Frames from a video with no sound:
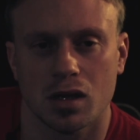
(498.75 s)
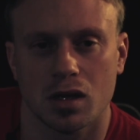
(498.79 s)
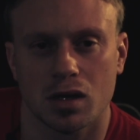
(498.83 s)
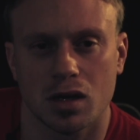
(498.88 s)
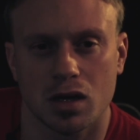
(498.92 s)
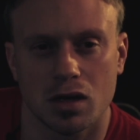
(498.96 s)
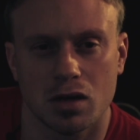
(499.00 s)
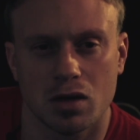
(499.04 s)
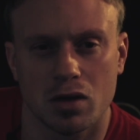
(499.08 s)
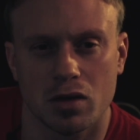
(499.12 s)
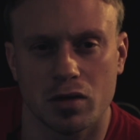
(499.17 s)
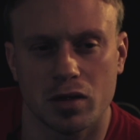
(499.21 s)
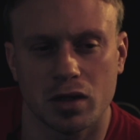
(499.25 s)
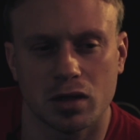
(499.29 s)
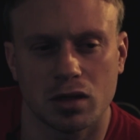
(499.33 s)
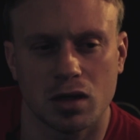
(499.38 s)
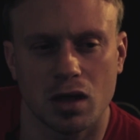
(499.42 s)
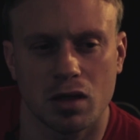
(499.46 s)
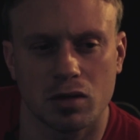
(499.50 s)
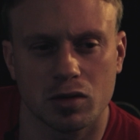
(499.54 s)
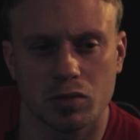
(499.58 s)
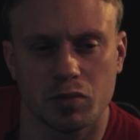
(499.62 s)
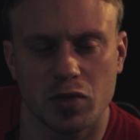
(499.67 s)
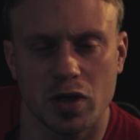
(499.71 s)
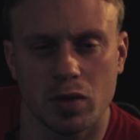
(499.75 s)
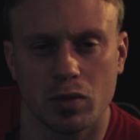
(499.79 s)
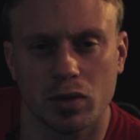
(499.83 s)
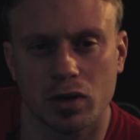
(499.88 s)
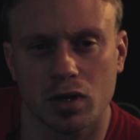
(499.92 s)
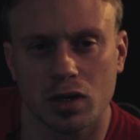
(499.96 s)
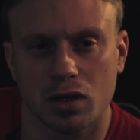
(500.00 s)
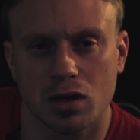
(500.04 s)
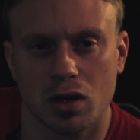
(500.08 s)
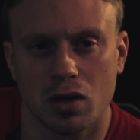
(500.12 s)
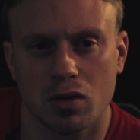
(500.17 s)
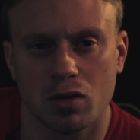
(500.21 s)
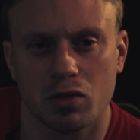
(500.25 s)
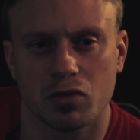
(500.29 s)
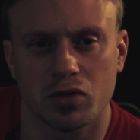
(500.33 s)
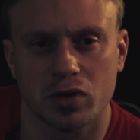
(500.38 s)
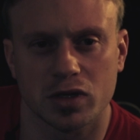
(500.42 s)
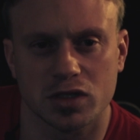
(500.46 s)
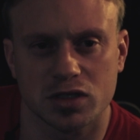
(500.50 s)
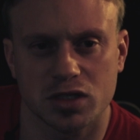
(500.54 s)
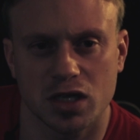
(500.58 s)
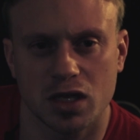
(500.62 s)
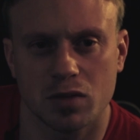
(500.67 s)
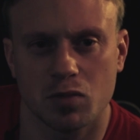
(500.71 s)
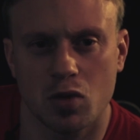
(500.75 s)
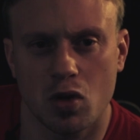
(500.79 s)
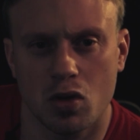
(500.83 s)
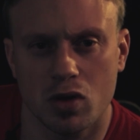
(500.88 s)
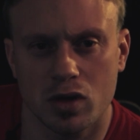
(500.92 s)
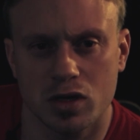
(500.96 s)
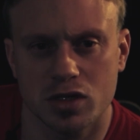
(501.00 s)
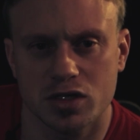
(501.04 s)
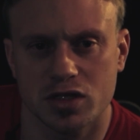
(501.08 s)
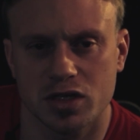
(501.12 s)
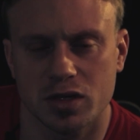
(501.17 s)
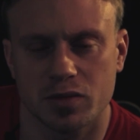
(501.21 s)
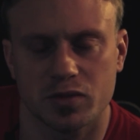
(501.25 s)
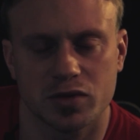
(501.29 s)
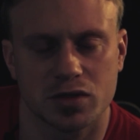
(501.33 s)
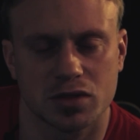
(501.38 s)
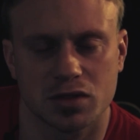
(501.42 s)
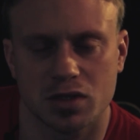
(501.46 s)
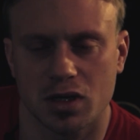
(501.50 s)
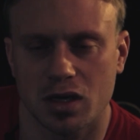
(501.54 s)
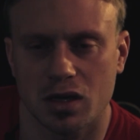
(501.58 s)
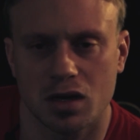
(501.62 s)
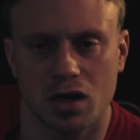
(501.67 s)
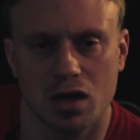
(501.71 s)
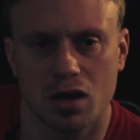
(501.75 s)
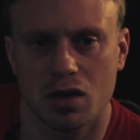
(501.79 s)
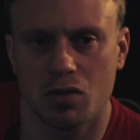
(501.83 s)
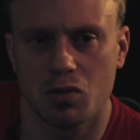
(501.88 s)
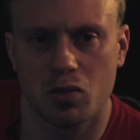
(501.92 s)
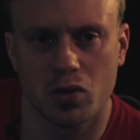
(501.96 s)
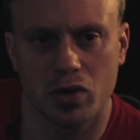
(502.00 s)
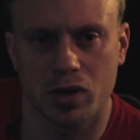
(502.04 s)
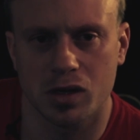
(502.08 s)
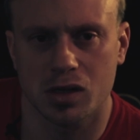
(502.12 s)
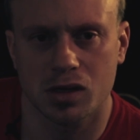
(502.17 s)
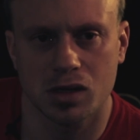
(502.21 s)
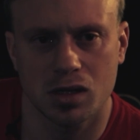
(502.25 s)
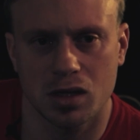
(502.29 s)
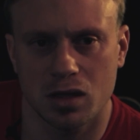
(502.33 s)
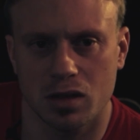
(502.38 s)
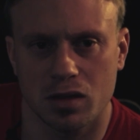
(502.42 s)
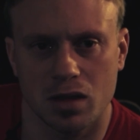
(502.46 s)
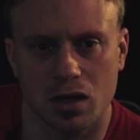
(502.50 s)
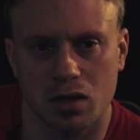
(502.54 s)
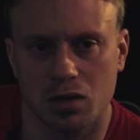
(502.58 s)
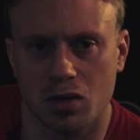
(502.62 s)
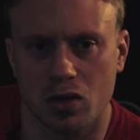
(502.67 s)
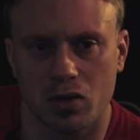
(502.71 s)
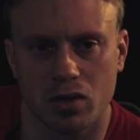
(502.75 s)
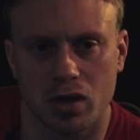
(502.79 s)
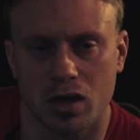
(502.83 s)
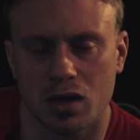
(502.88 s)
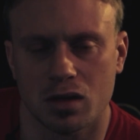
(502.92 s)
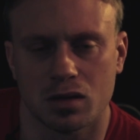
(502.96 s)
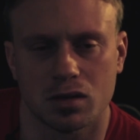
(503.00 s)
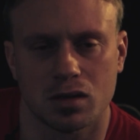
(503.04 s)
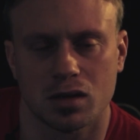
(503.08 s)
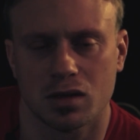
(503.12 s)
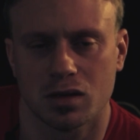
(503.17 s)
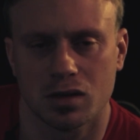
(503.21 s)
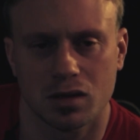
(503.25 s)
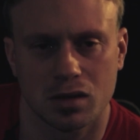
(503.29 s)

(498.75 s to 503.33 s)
And I know that other people that are going through the same hardships, that I don't want to see that go down.